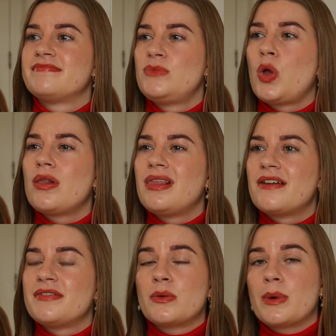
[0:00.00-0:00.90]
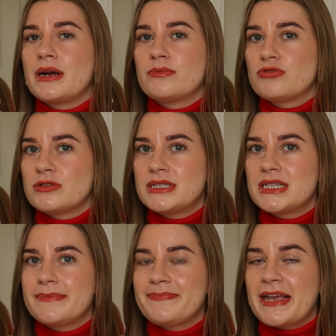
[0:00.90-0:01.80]
not loving wearing
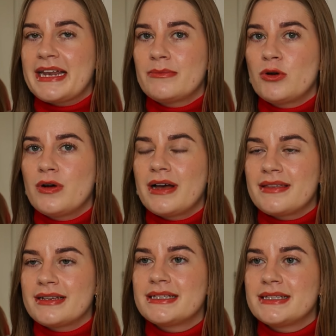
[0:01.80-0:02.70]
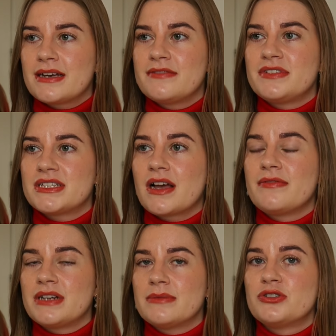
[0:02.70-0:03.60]
bronzer anymore. I think since I've
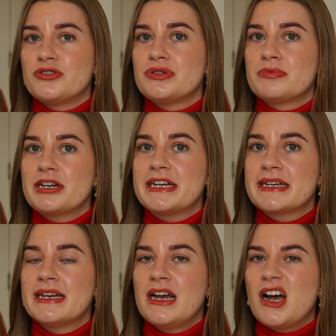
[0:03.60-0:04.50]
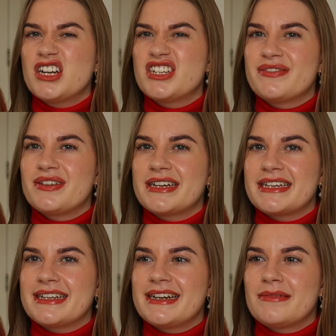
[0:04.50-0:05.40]
discovered I'm a true spring, I just feel like
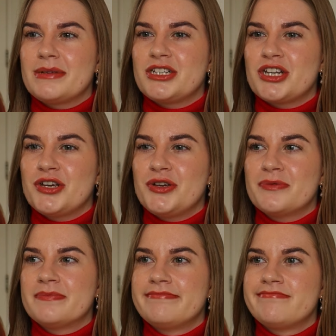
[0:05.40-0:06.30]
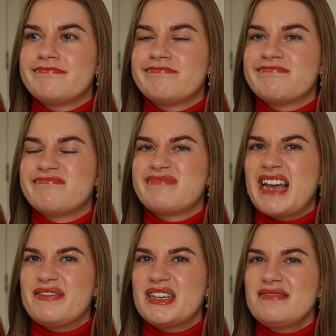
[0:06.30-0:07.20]
it's a little bit too
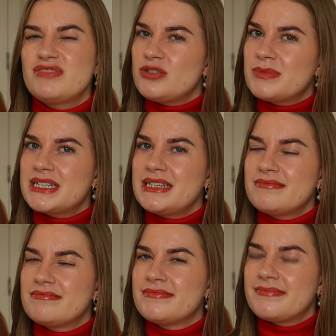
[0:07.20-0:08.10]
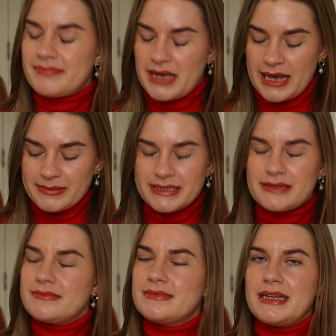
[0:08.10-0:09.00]
heavy, too muddy. Perhaps
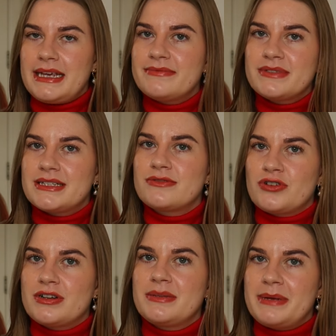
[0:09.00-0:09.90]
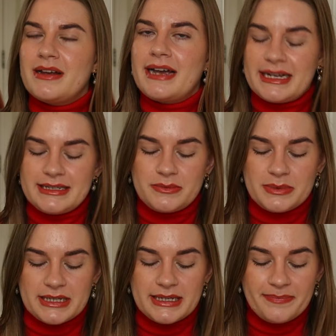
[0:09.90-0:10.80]
even still trying to be light-handed
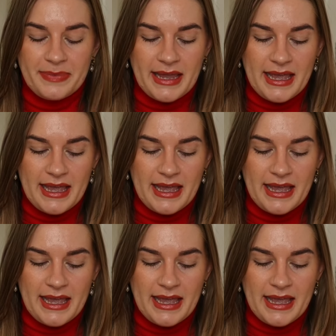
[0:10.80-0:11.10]
with it.